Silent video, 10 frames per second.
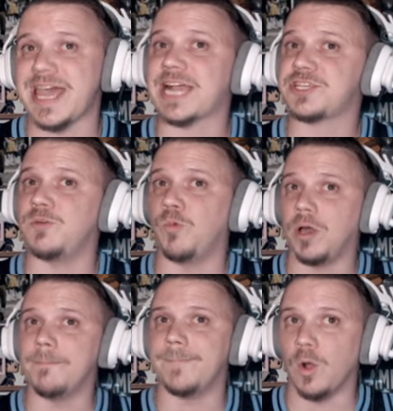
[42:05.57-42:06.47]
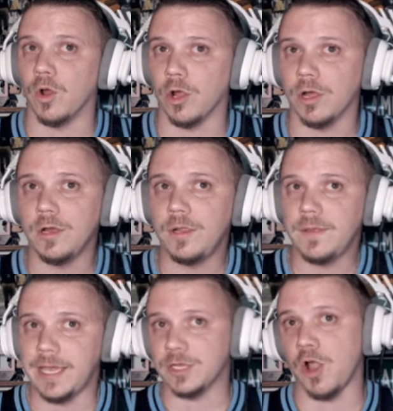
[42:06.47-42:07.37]
Actually, 1 more
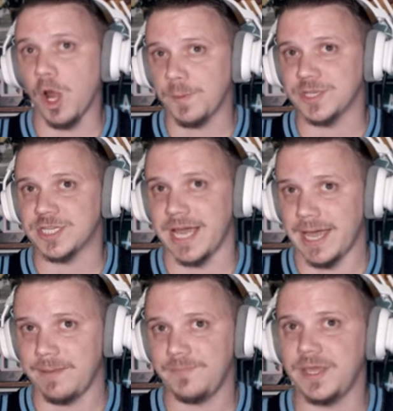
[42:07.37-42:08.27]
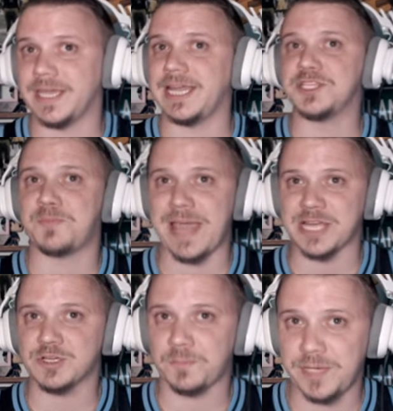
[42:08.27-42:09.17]
in garbage time against
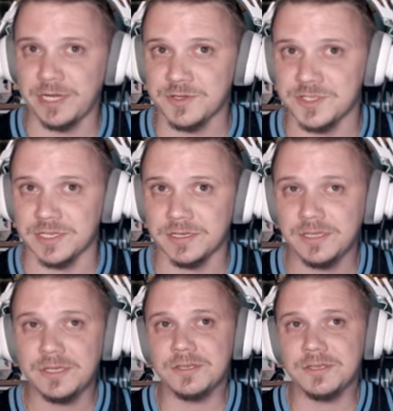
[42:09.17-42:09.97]
Patrick Peterson.